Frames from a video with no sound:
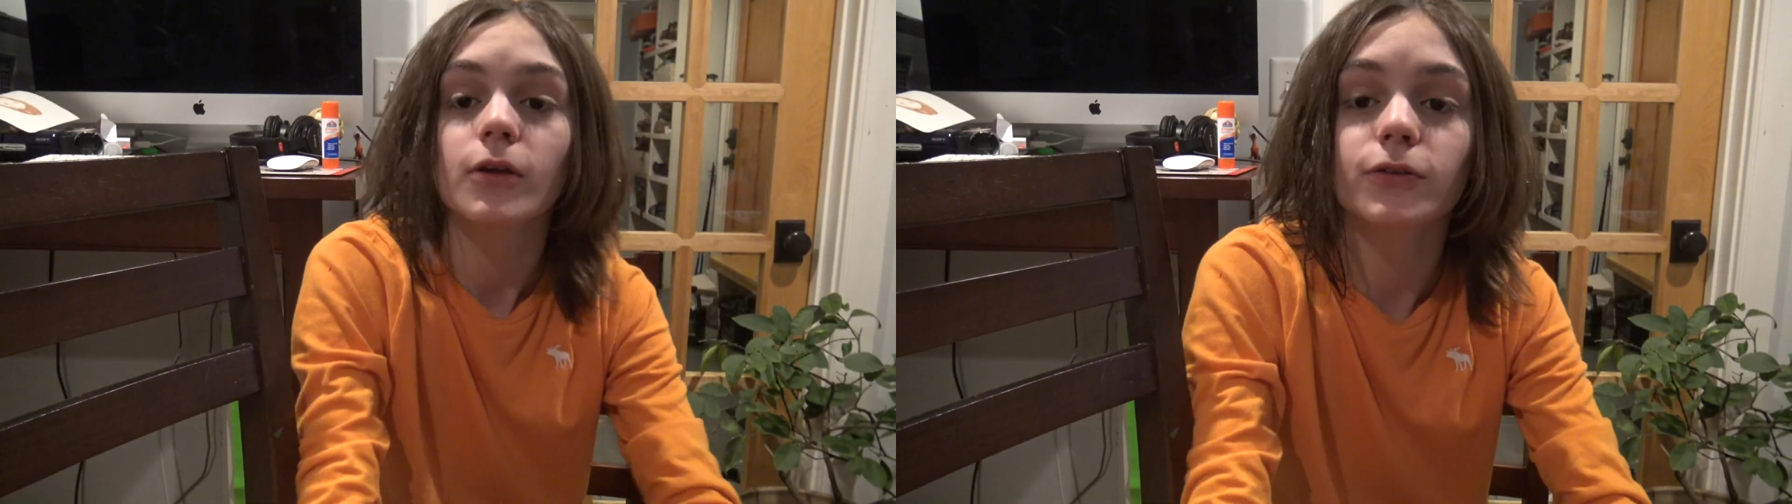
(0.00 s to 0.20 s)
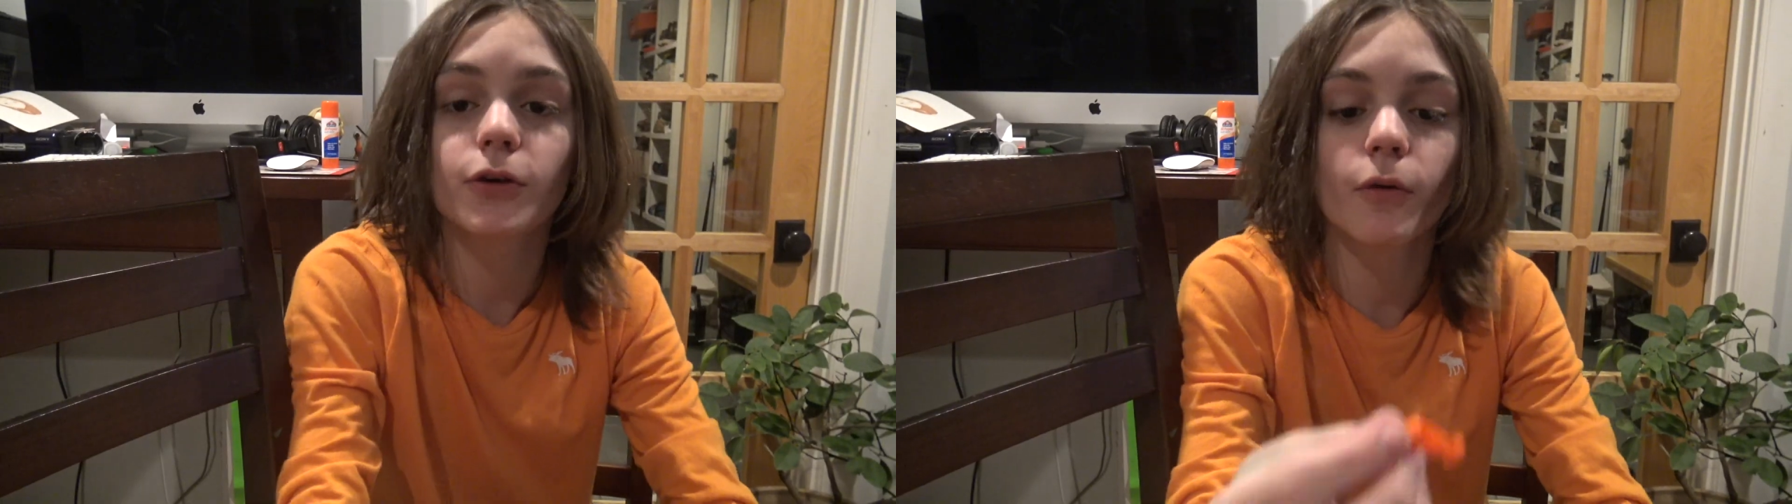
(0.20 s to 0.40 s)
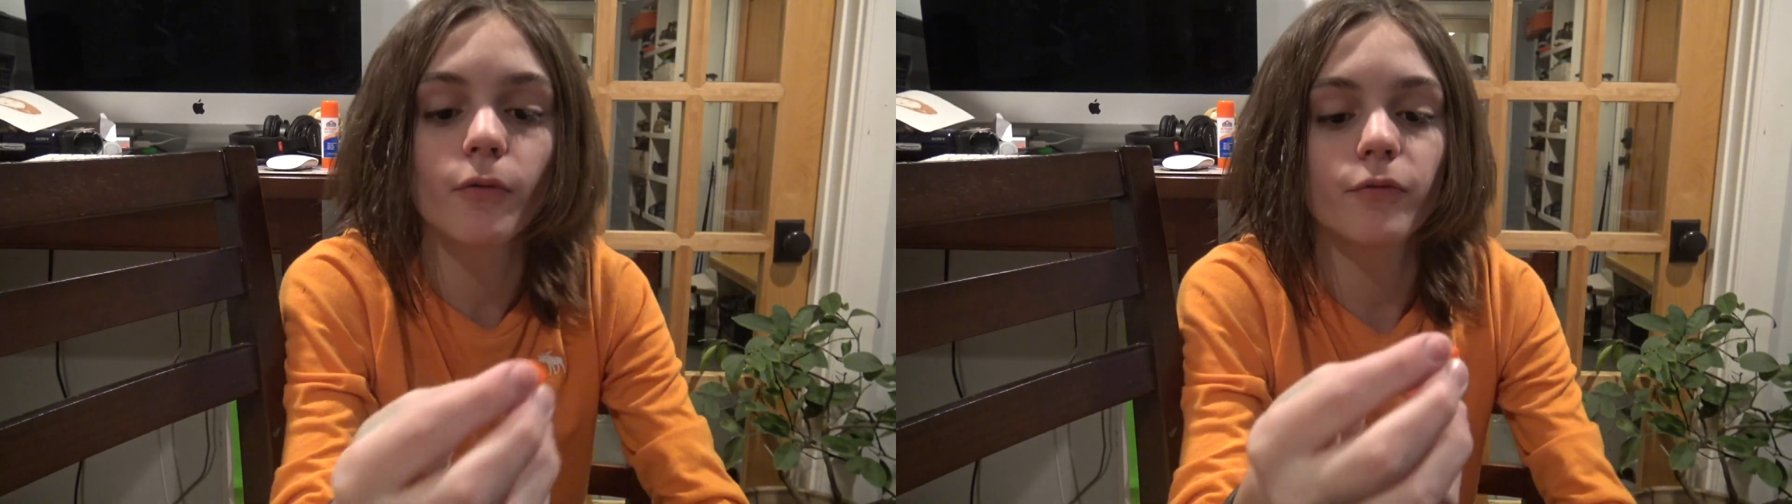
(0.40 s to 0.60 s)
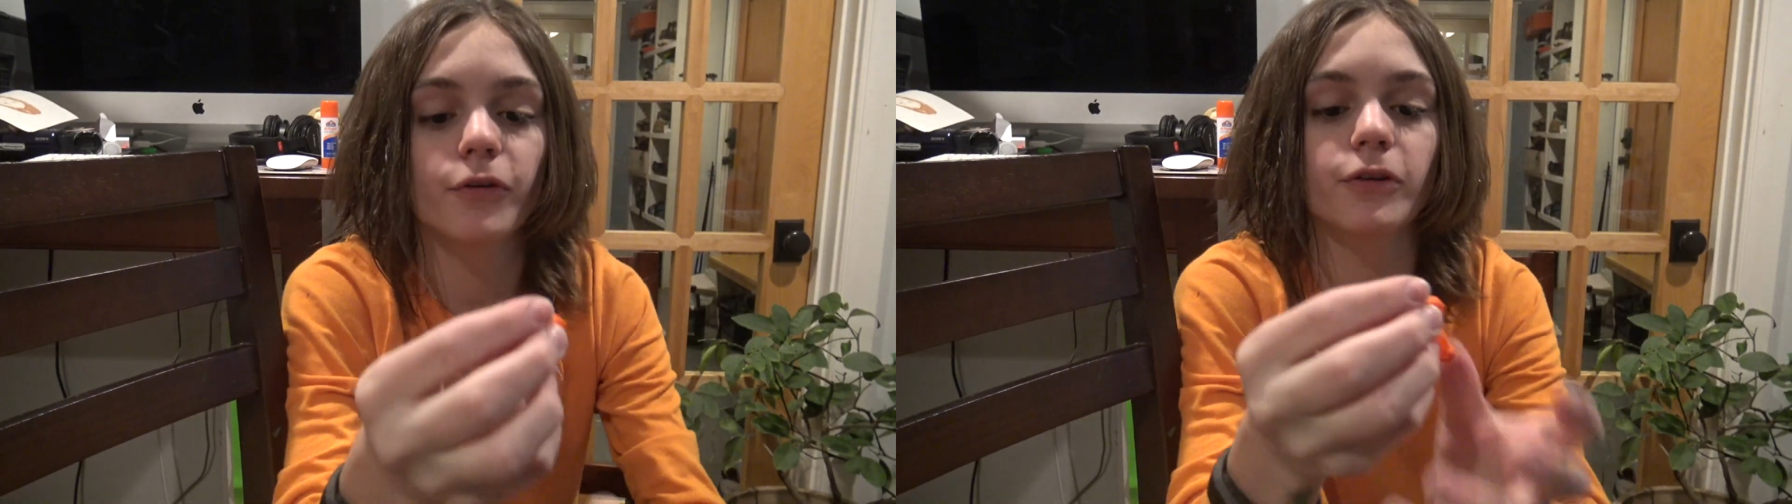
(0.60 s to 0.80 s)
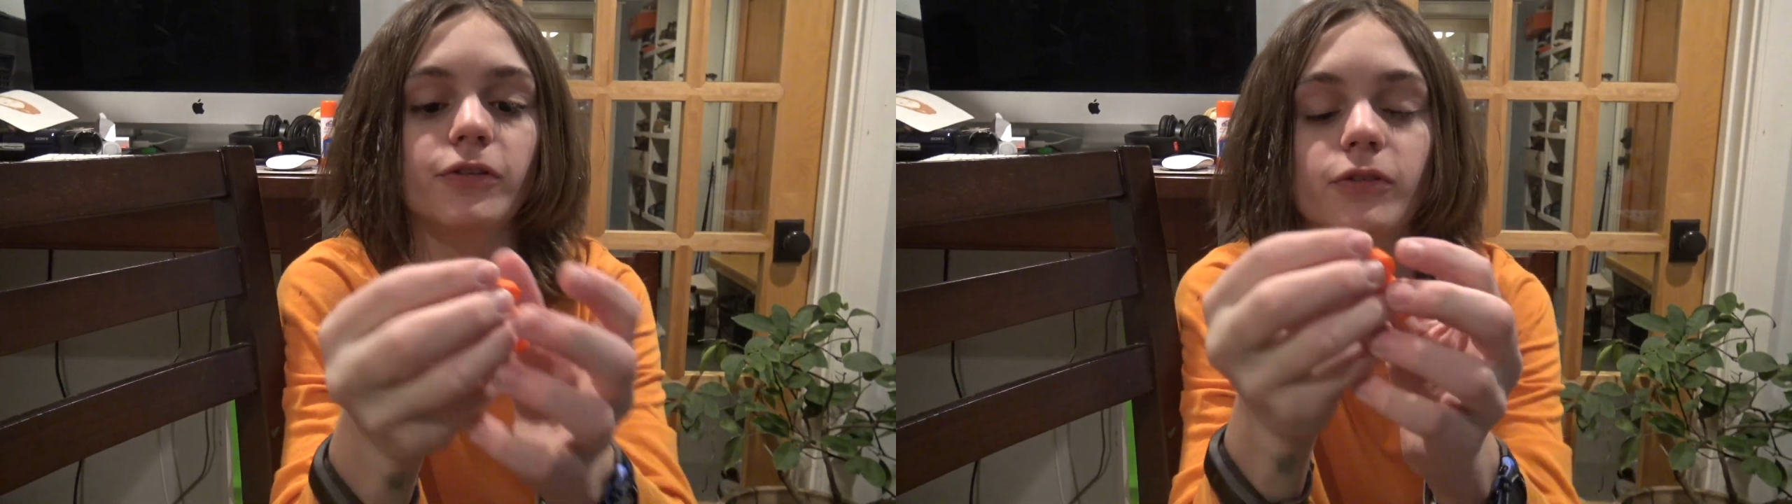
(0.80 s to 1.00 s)
So
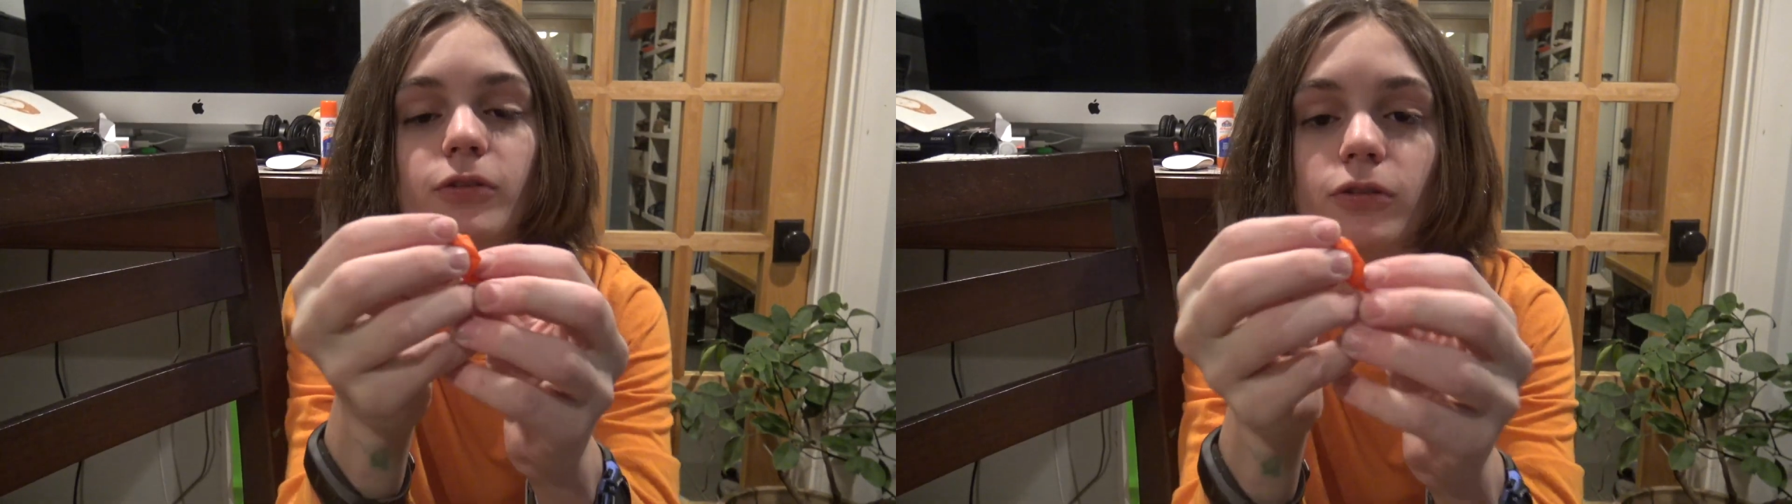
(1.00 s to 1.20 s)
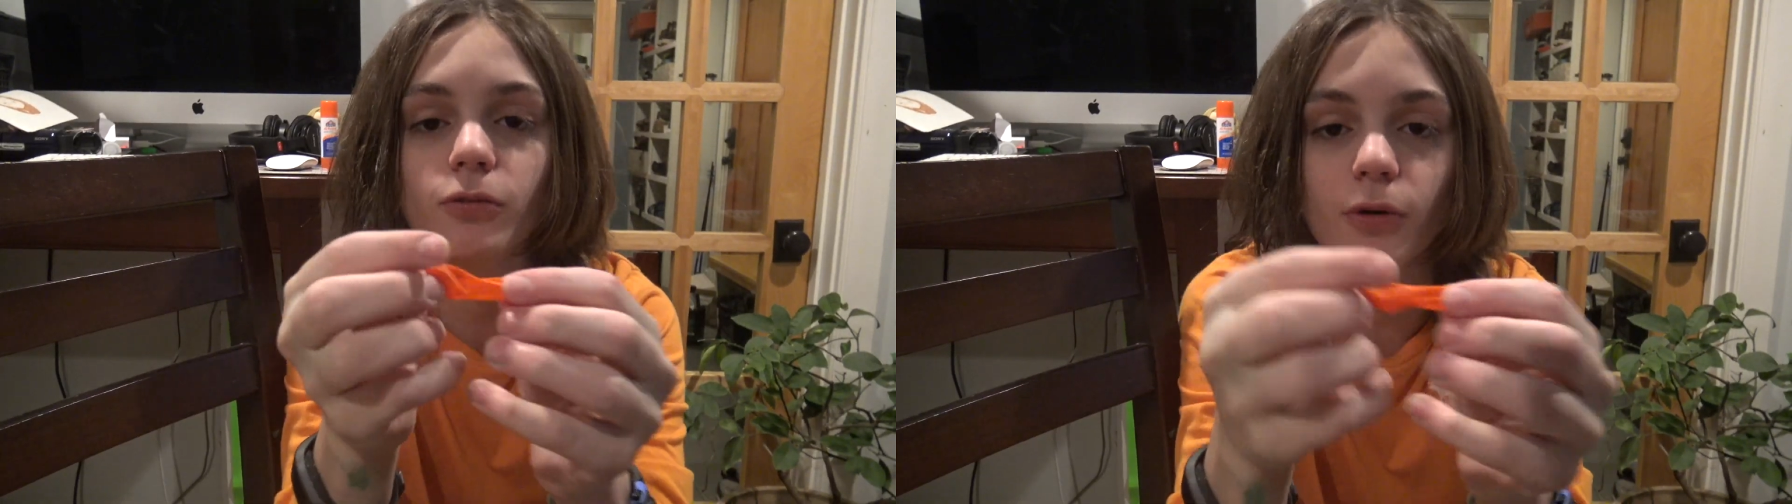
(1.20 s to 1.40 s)
first you